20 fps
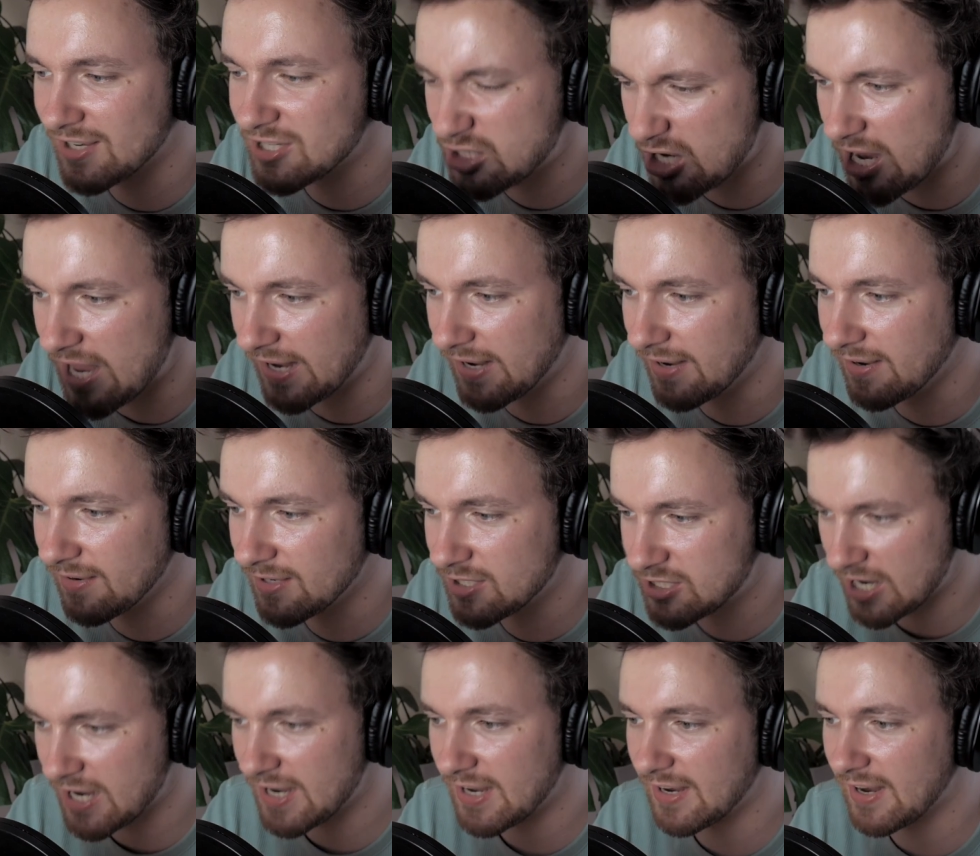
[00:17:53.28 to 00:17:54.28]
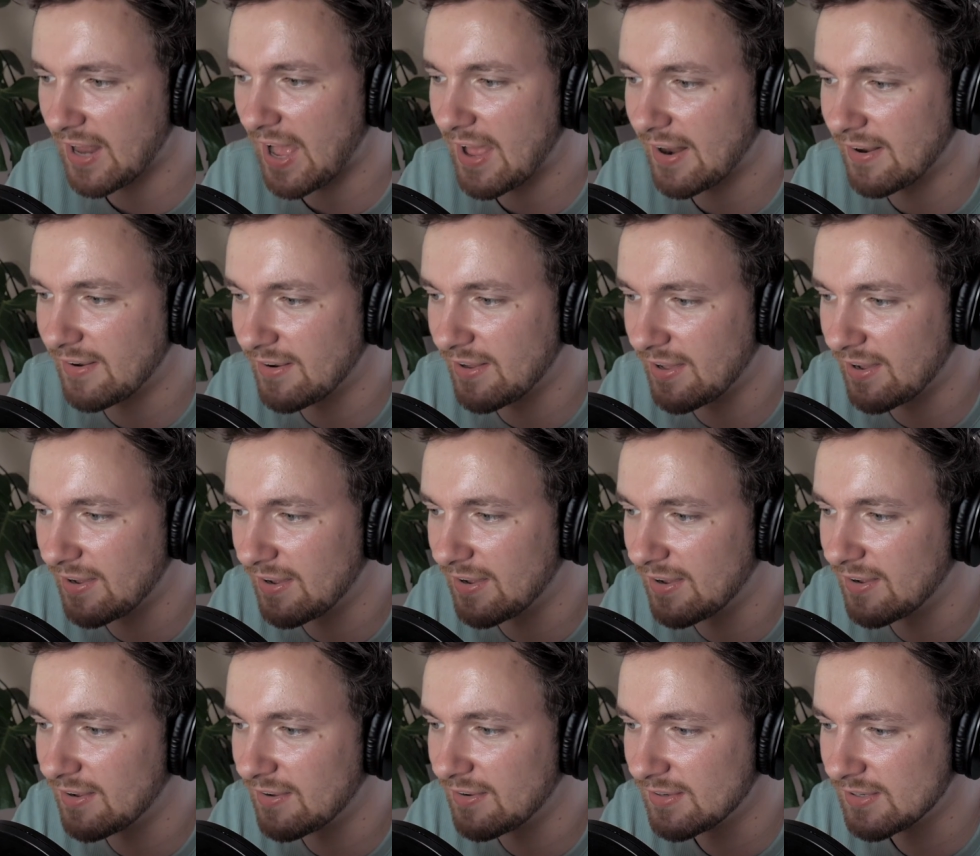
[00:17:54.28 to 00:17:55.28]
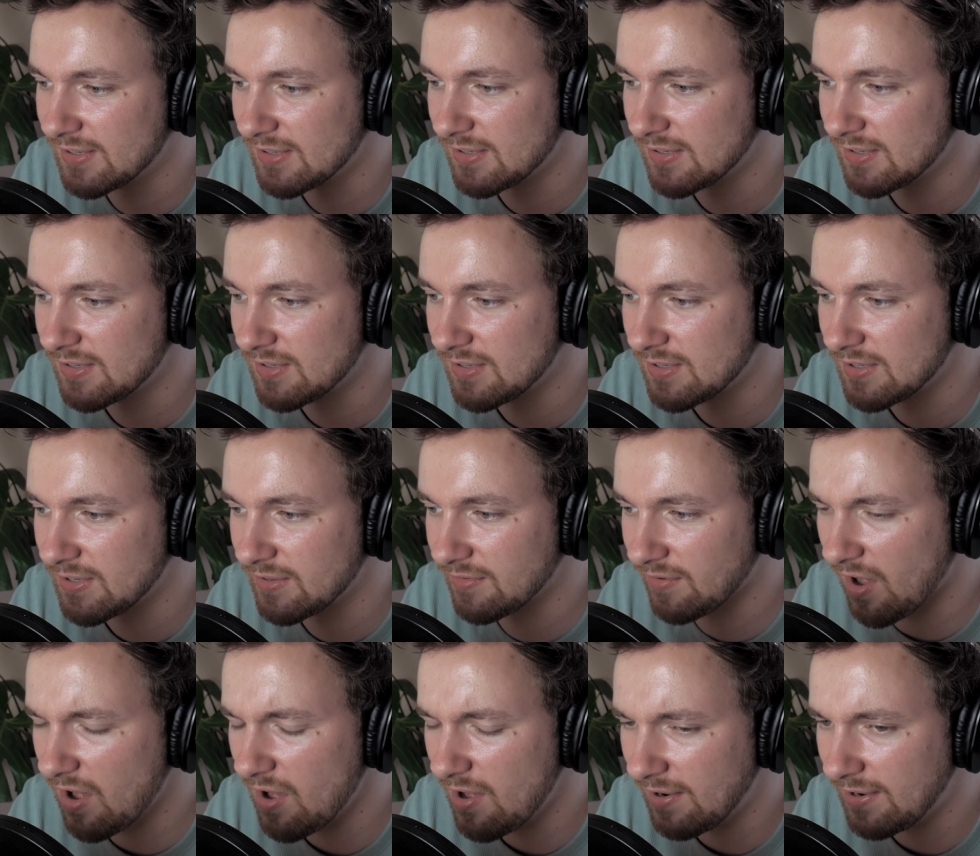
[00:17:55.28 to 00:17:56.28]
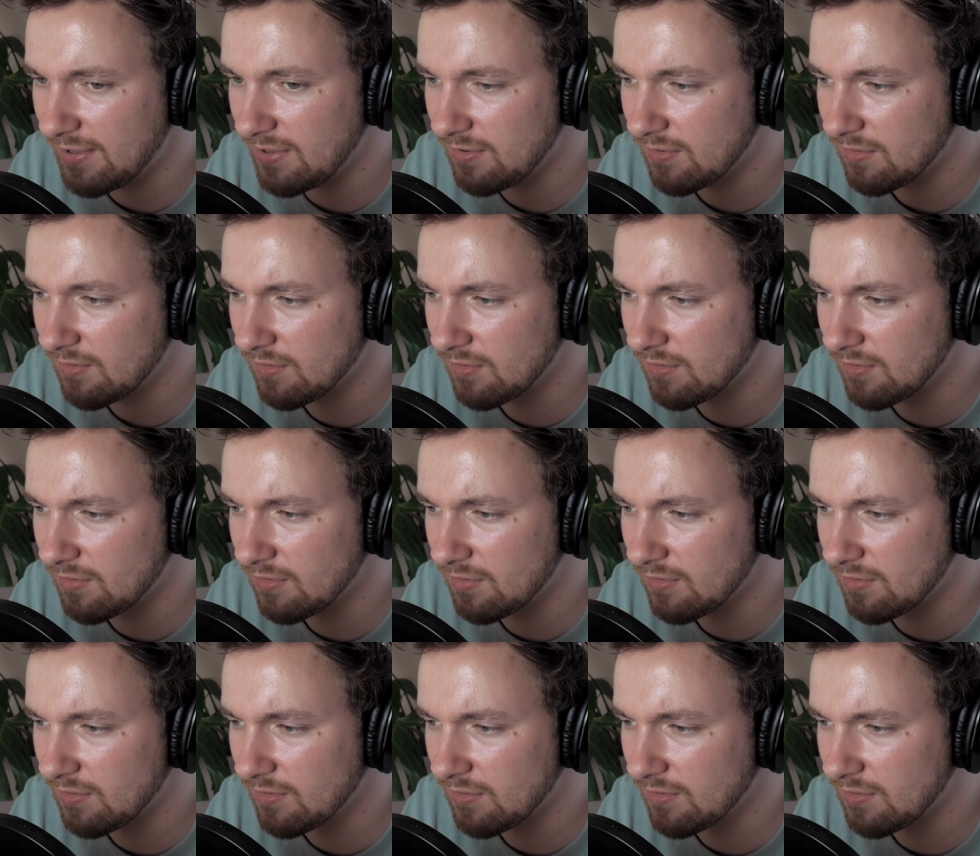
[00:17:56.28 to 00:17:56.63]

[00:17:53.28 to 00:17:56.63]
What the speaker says: Jin and is it Hurley?